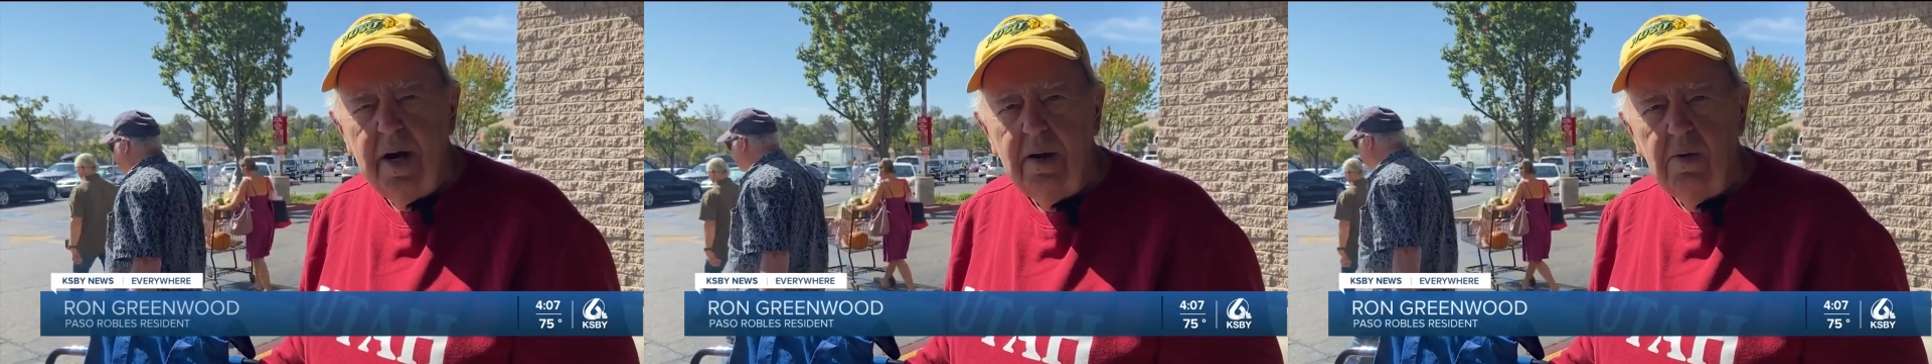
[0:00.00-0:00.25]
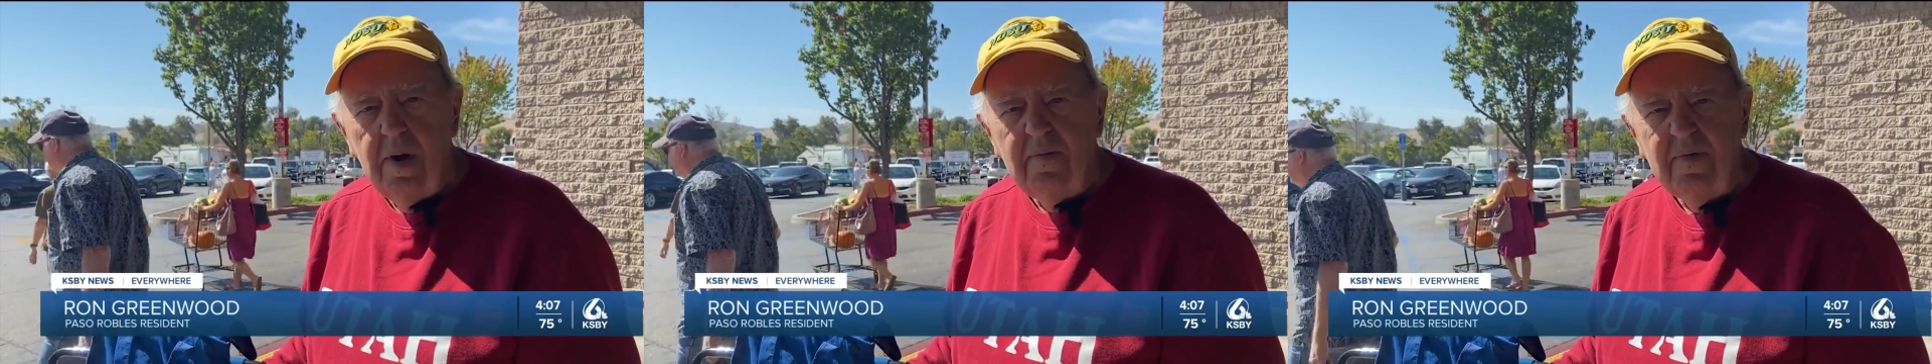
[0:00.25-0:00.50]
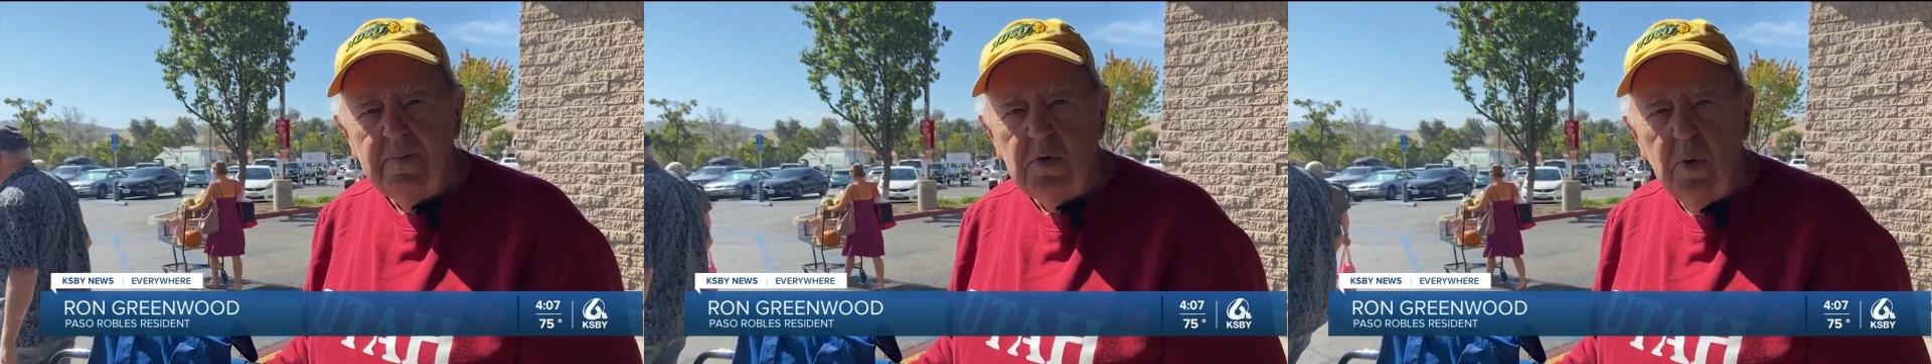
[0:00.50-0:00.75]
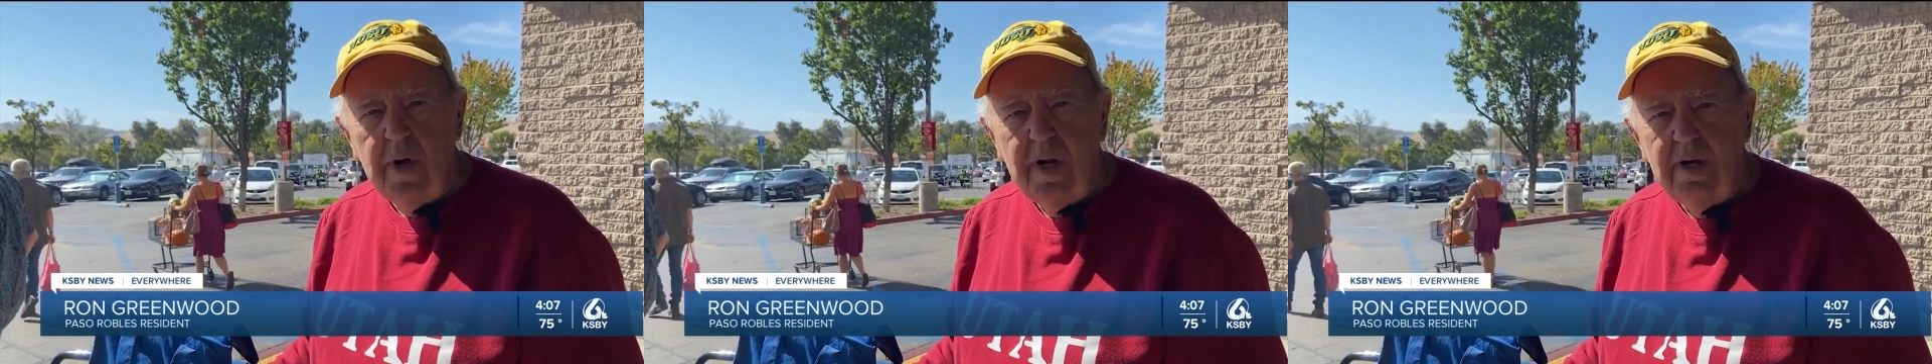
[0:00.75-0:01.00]
anywhere from
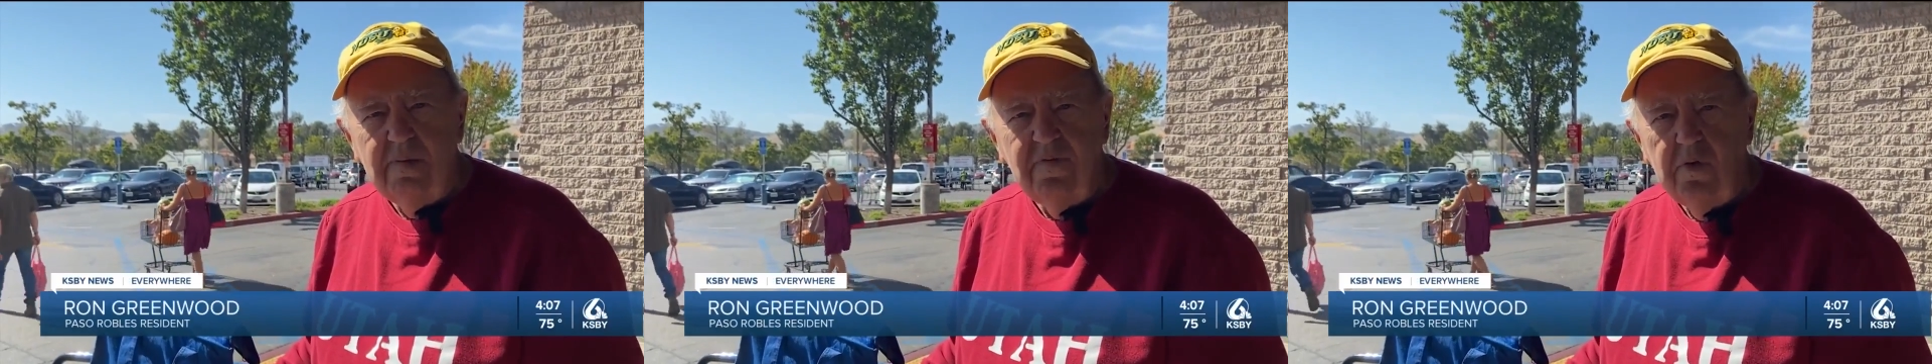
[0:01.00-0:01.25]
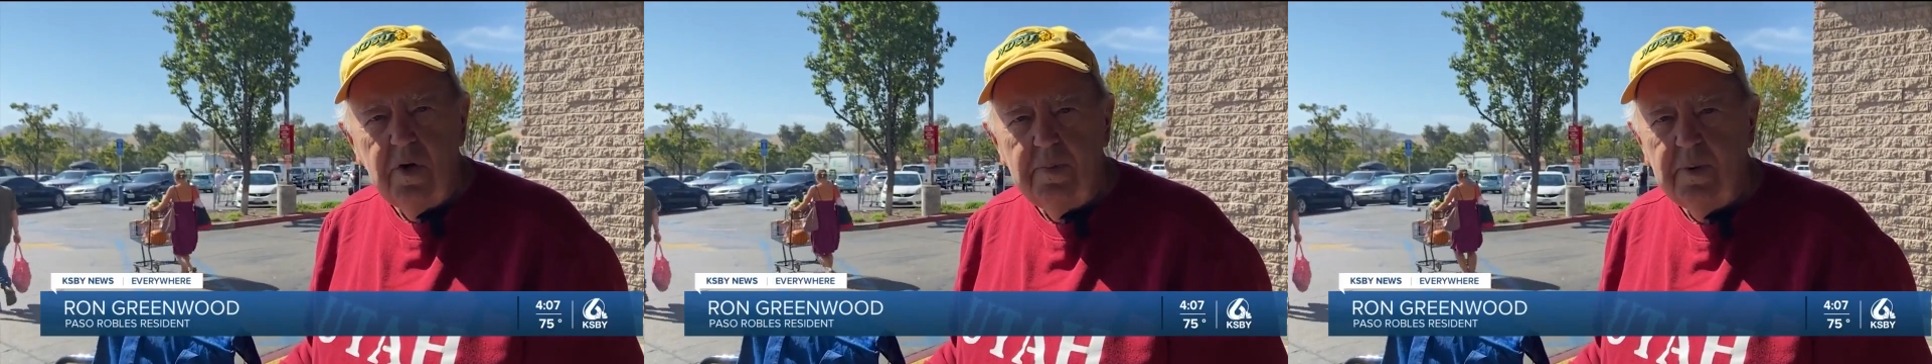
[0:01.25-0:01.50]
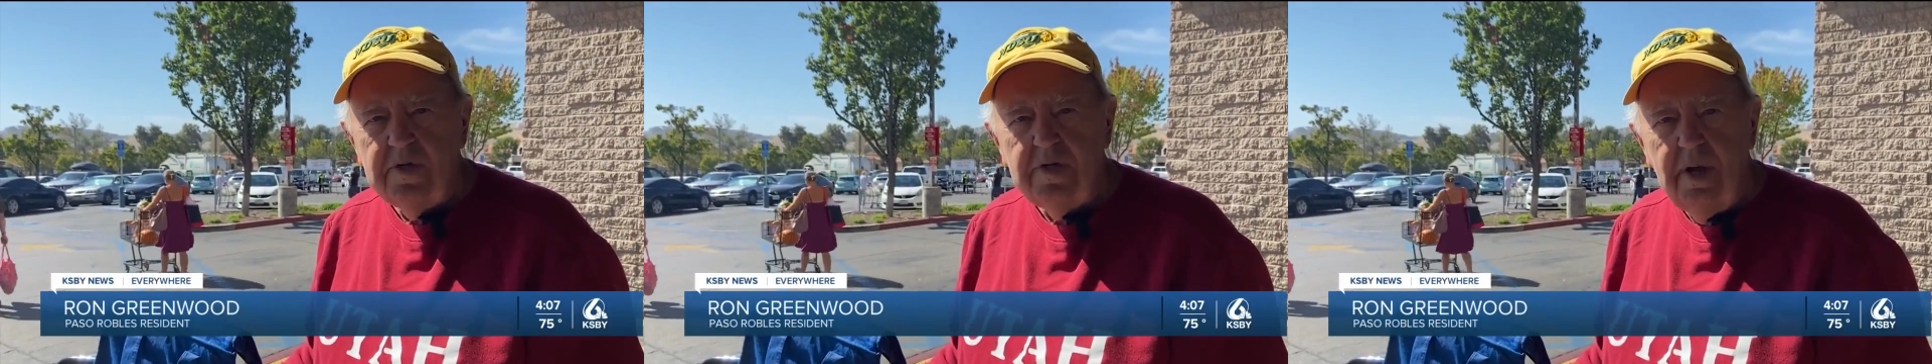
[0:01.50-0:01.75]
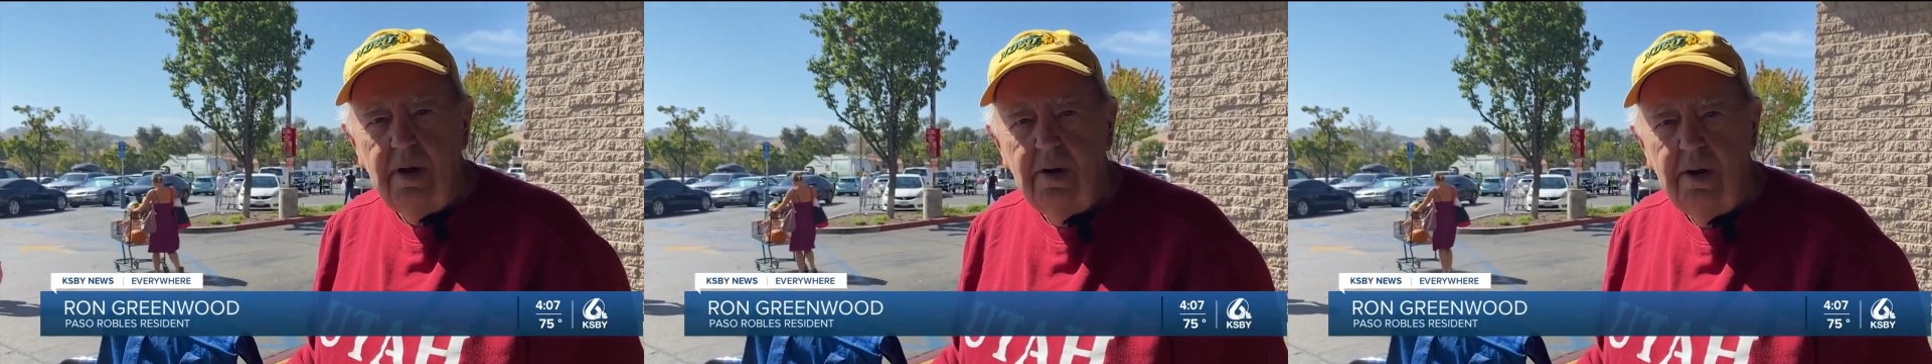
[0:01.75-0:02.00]
20 to
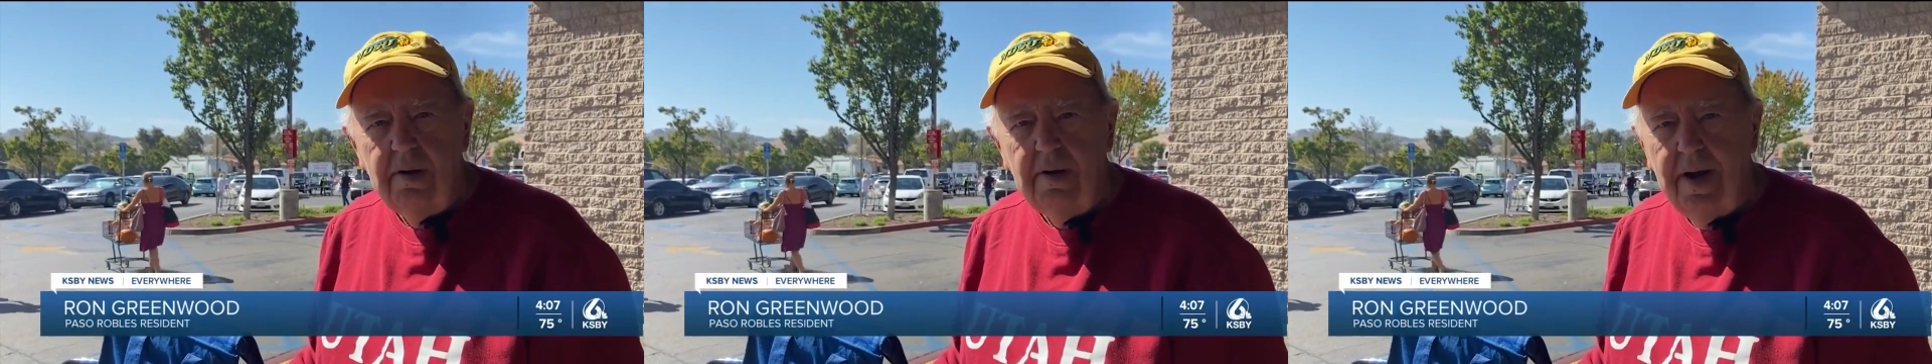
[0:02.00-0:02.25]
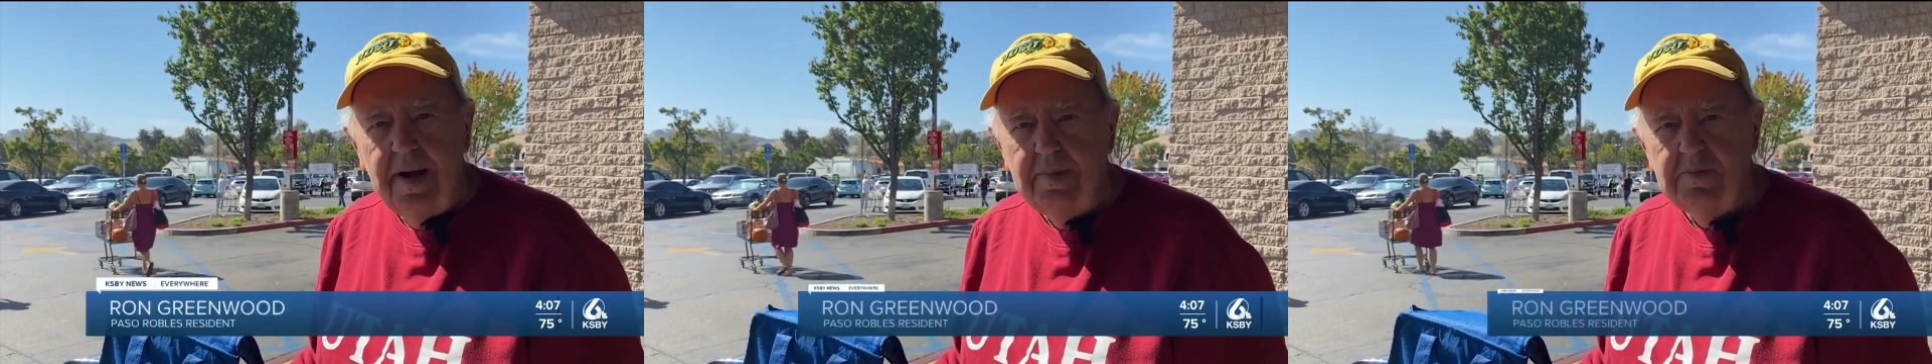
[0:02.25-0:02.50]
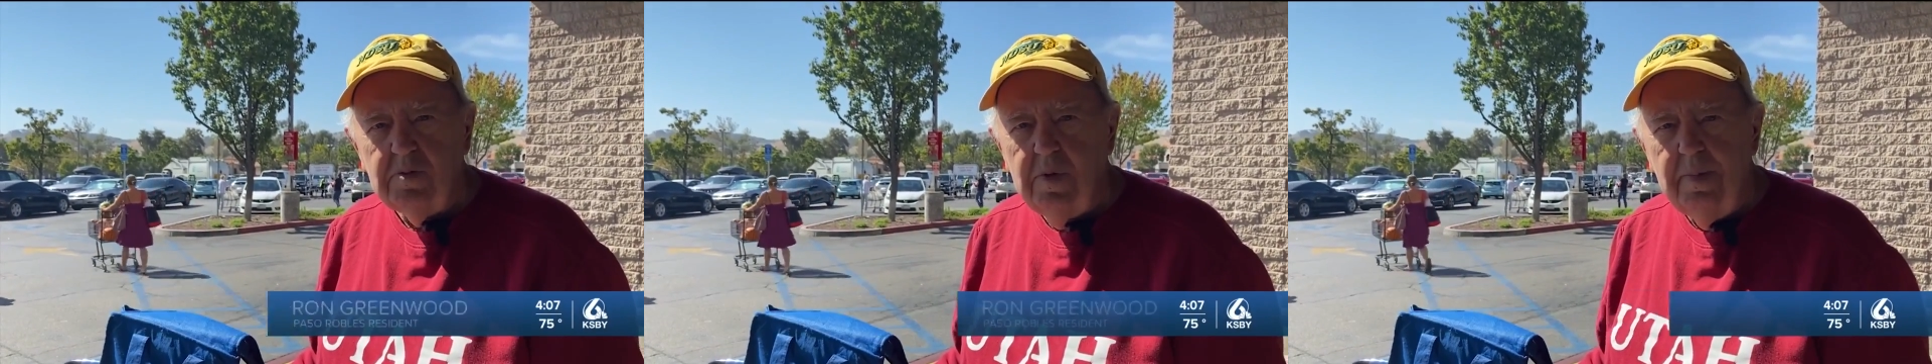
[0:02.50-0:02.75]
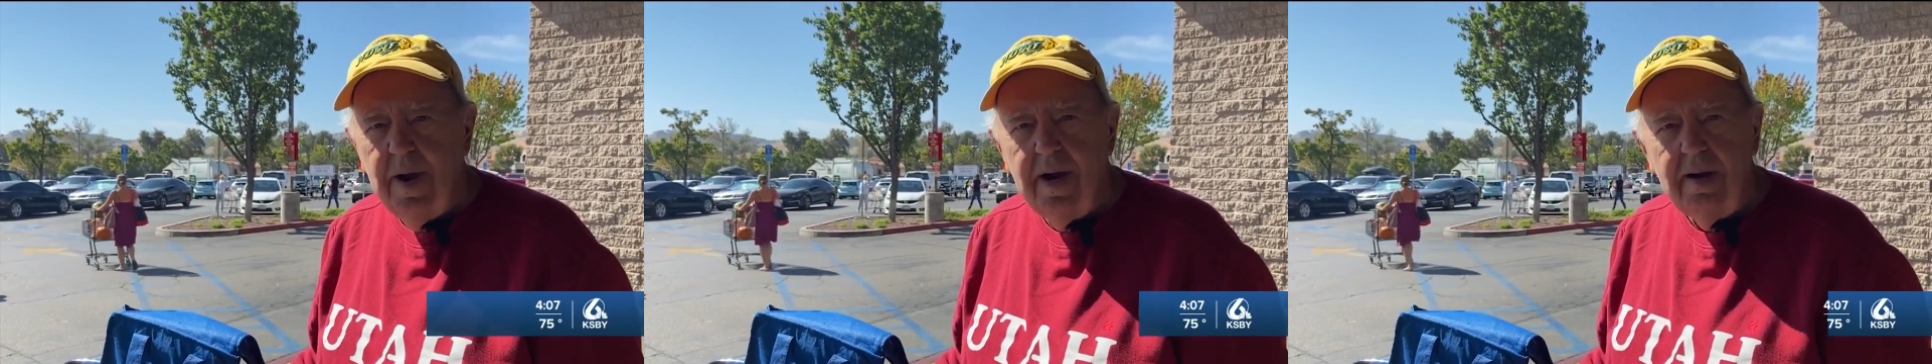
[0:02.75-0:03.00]
40% on items
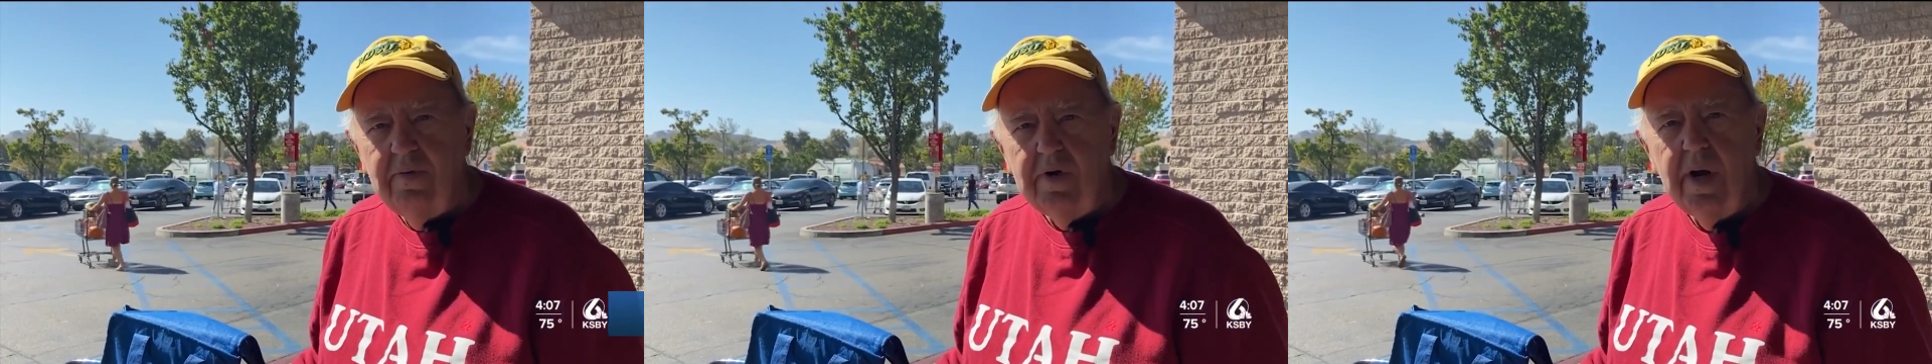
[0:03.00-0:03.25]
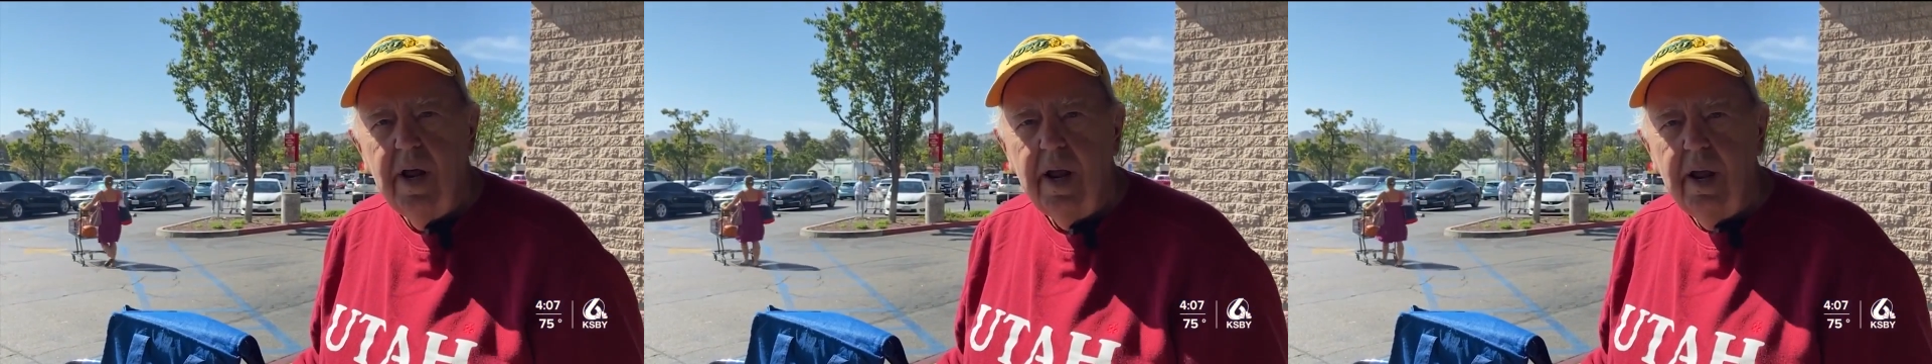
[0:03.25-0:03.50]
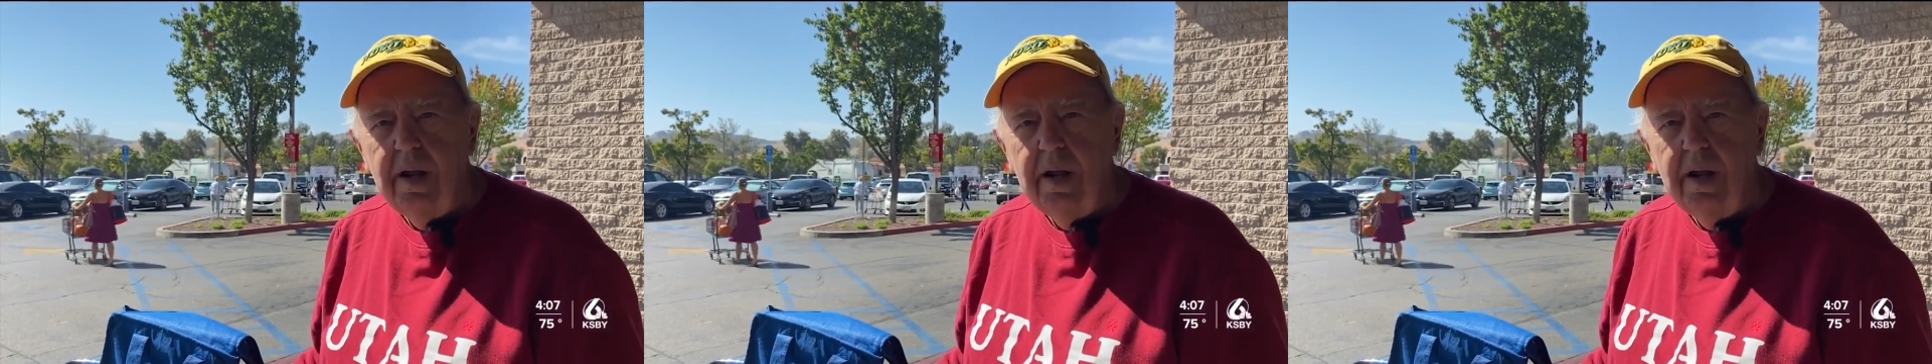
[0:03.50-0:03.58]
we buy every day.